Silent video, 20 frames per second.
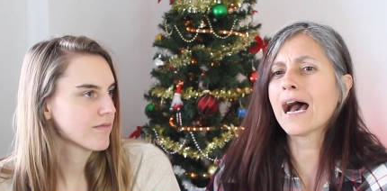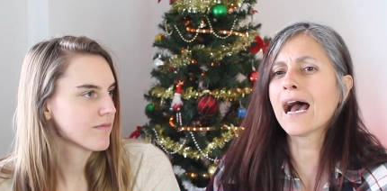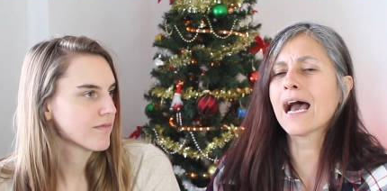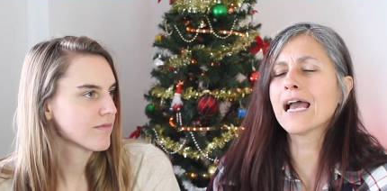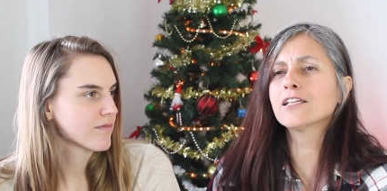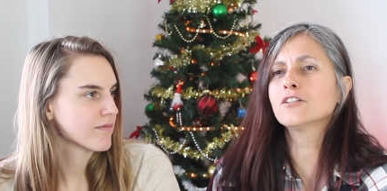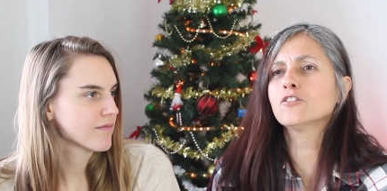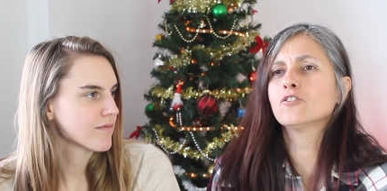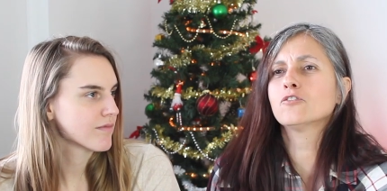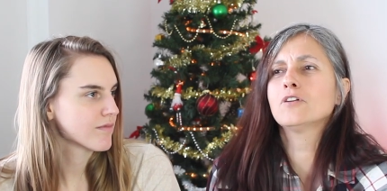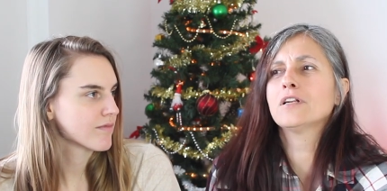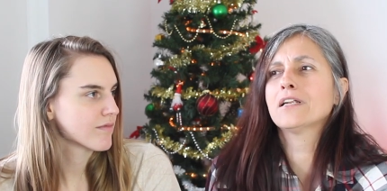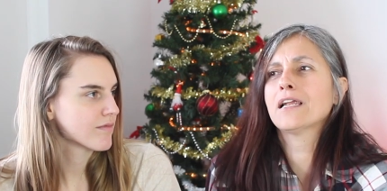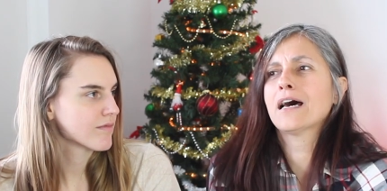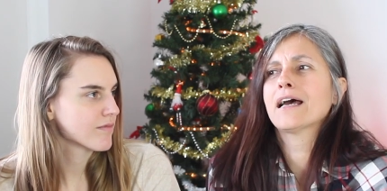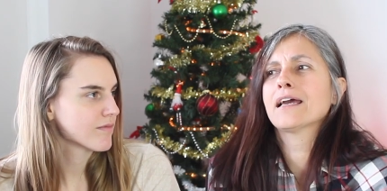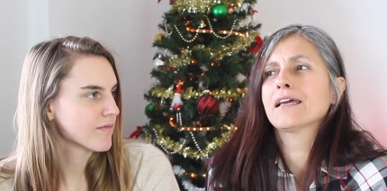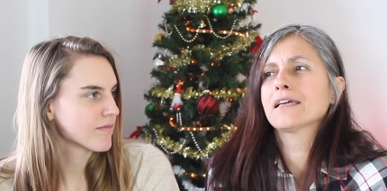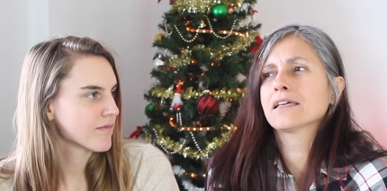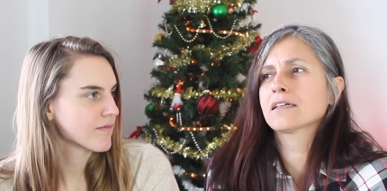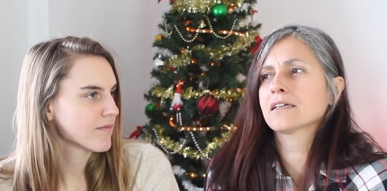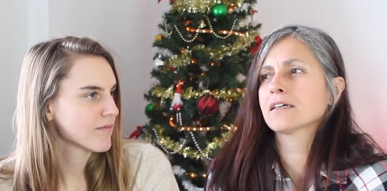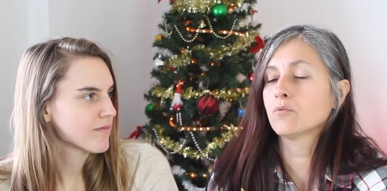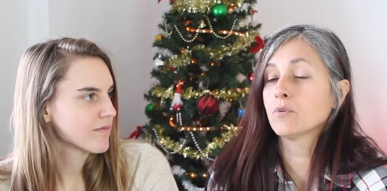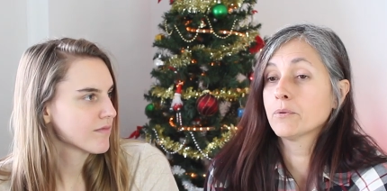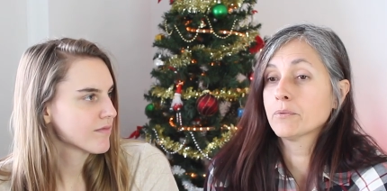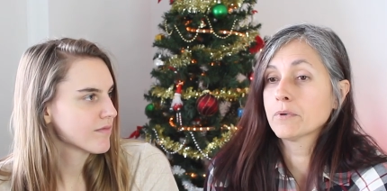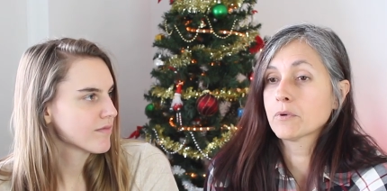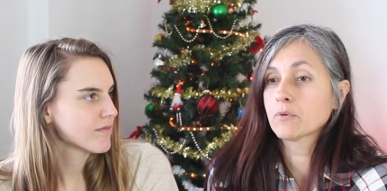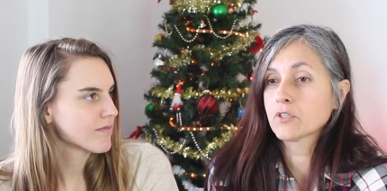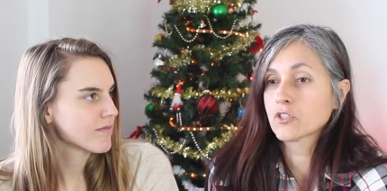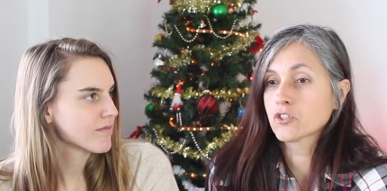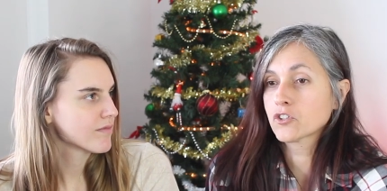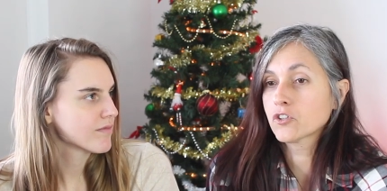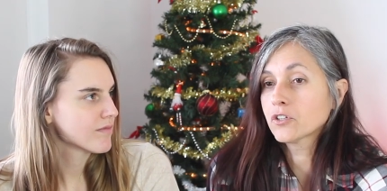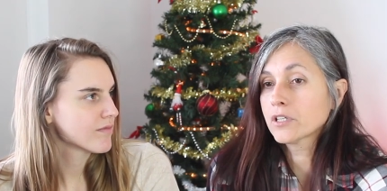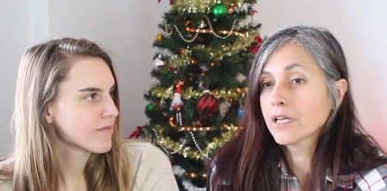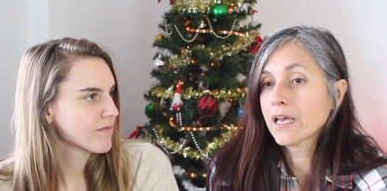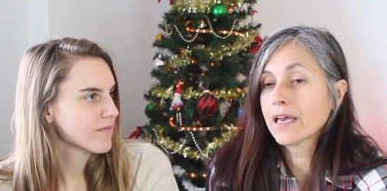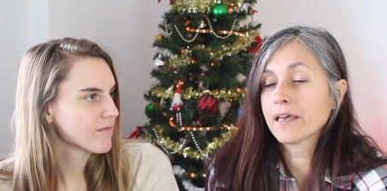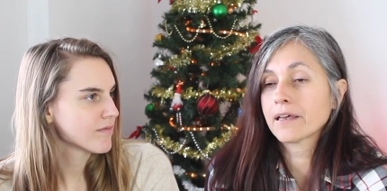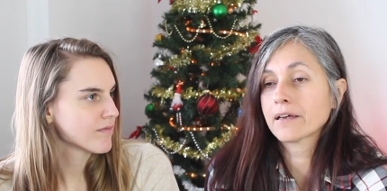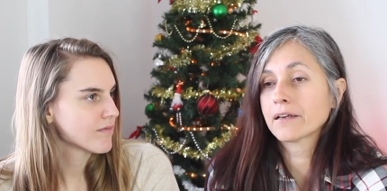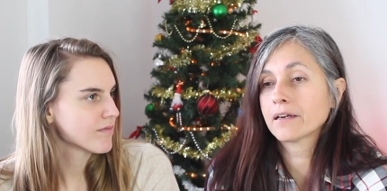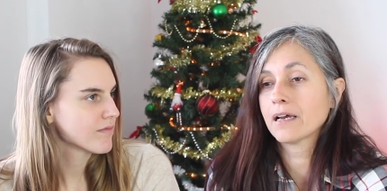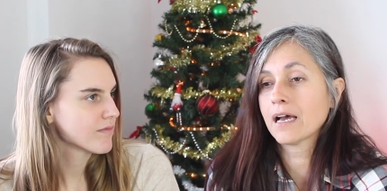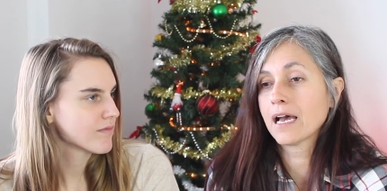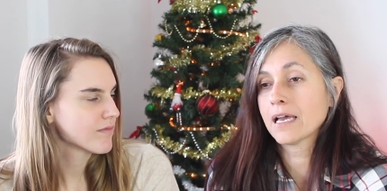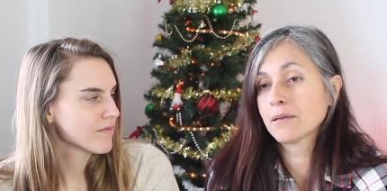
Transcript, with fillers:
Speaker 1: I don't like women with short hair.